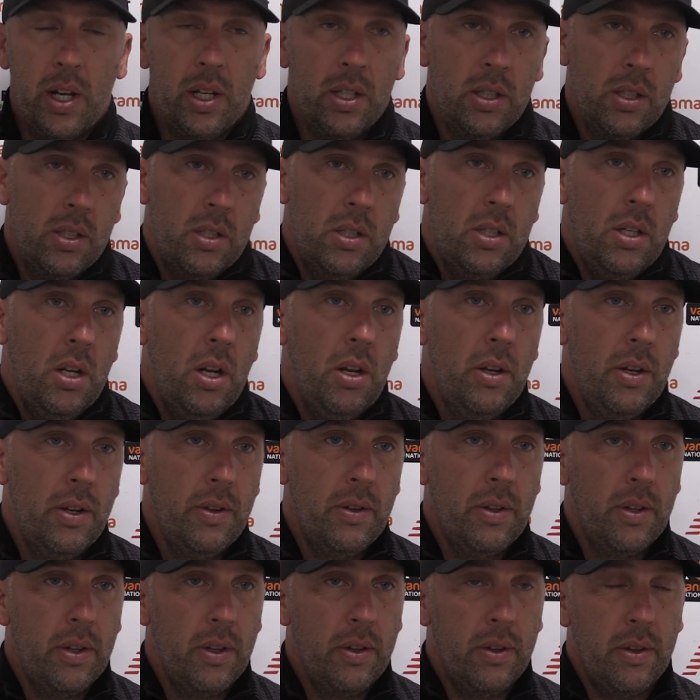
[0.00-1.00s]
And
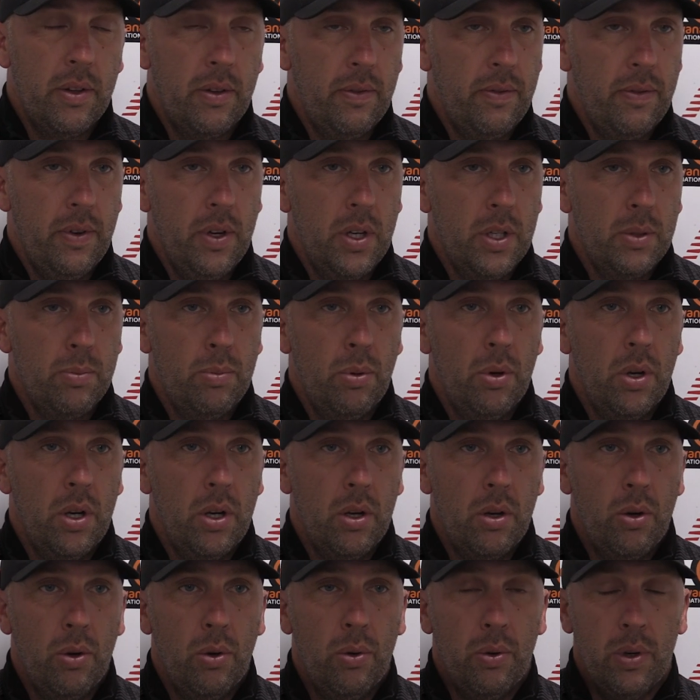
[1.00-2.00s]
the first point
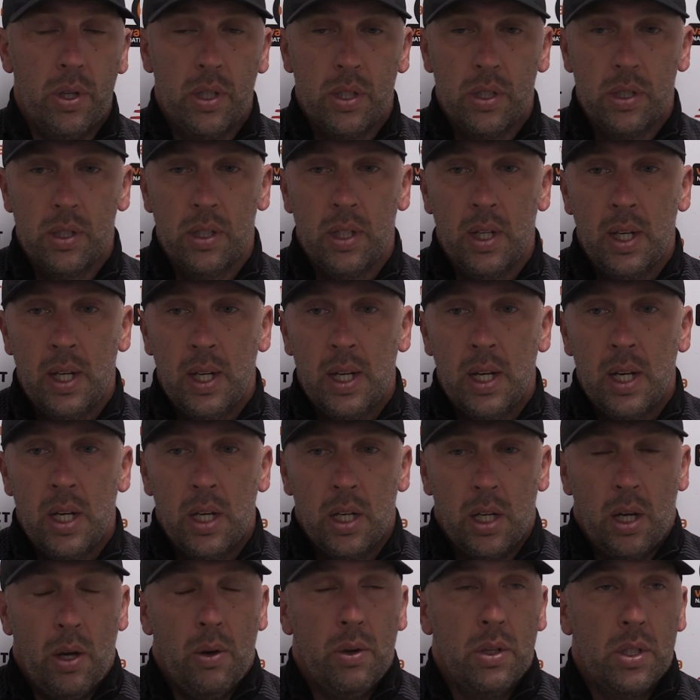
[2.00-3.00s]
of call is
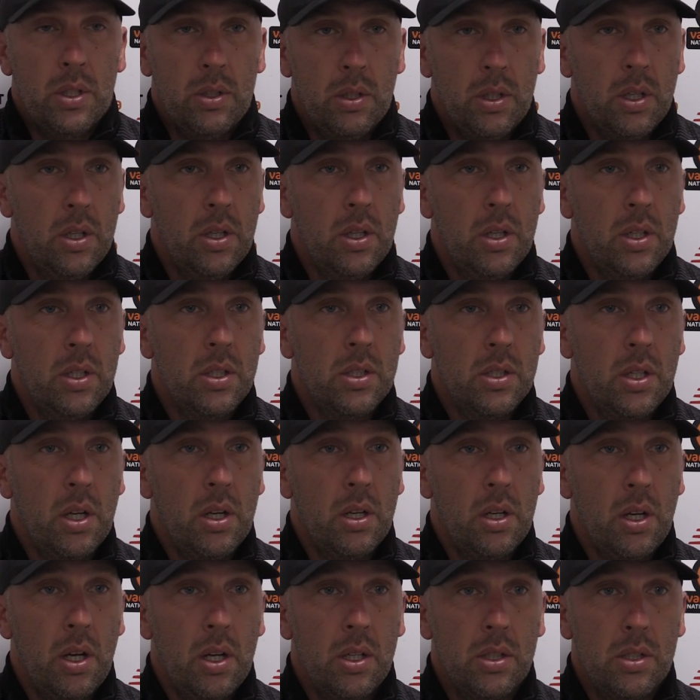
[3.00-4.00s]
going to
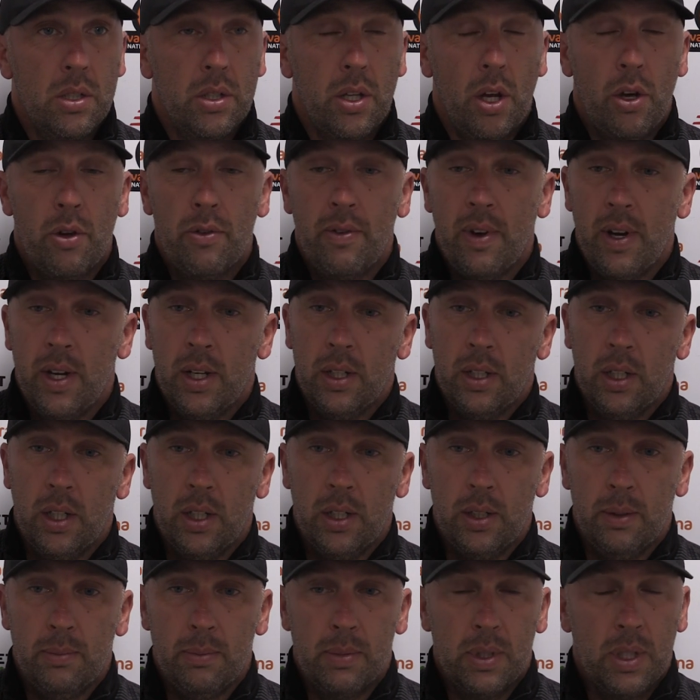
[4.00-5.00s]
Dover. It's
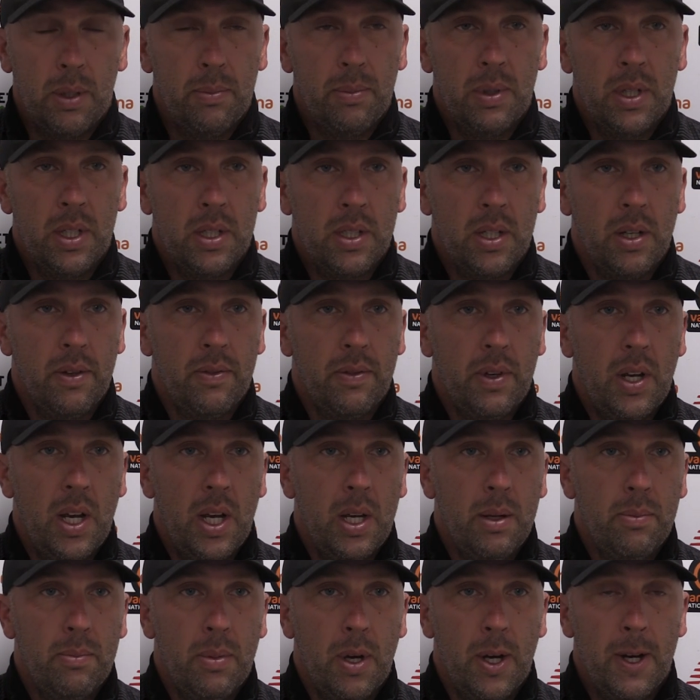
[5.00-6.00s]
going to be a tough
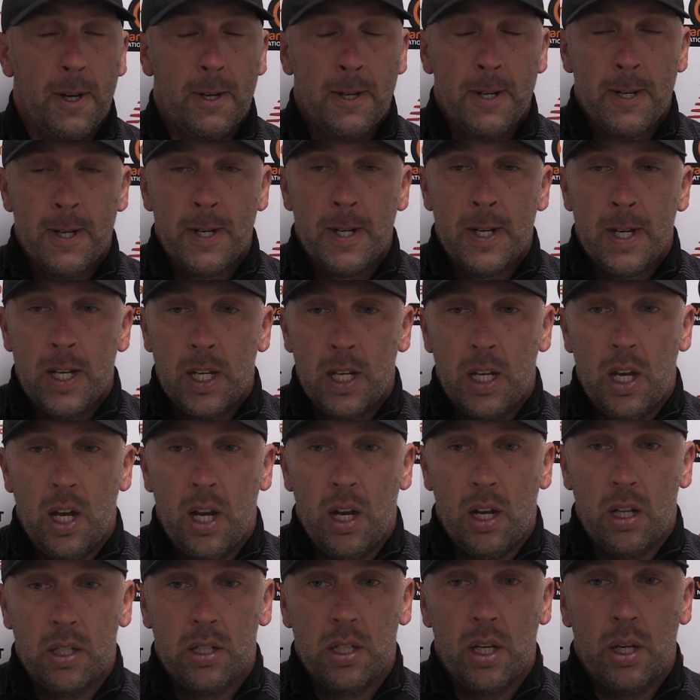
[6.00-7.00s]
game, but we
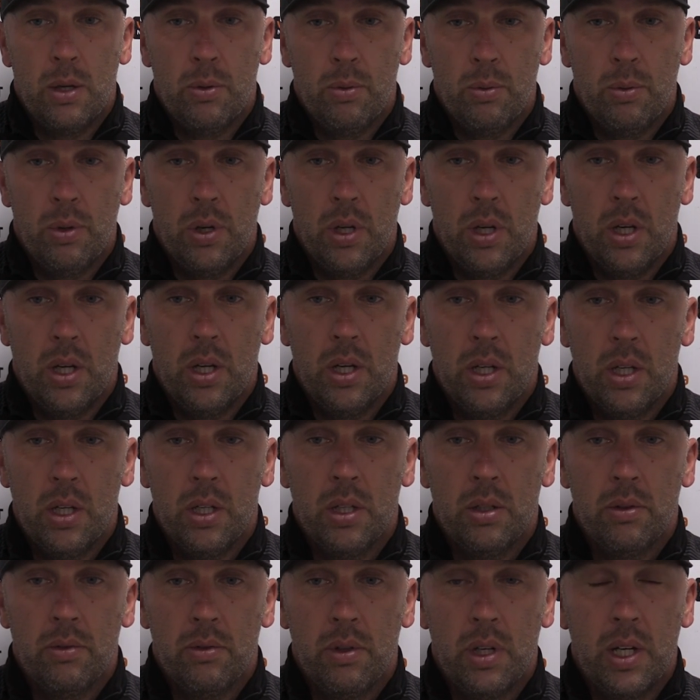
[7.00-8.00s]
want to
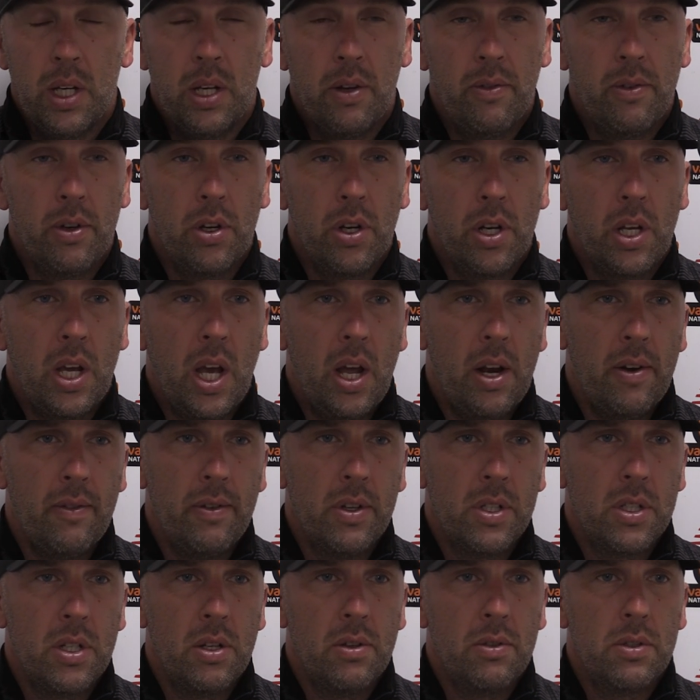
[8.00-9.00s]
really give a good account of
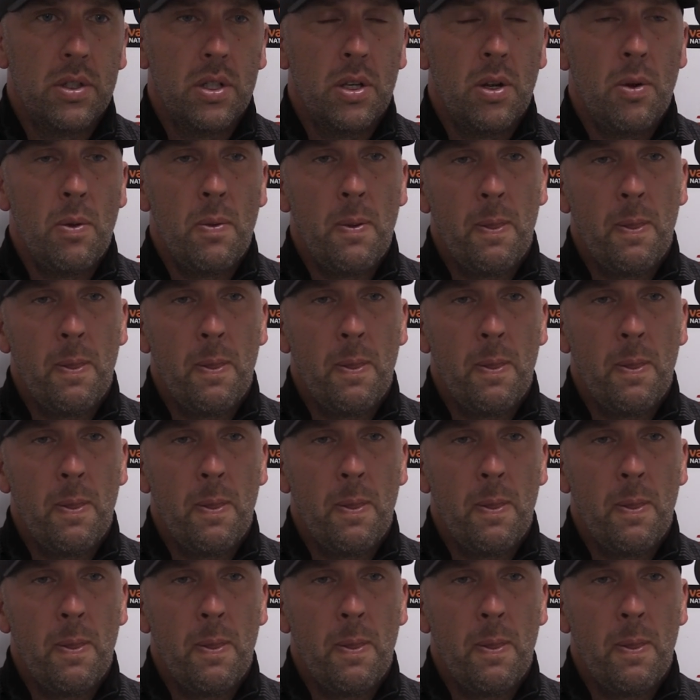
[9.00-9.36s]
ourselves.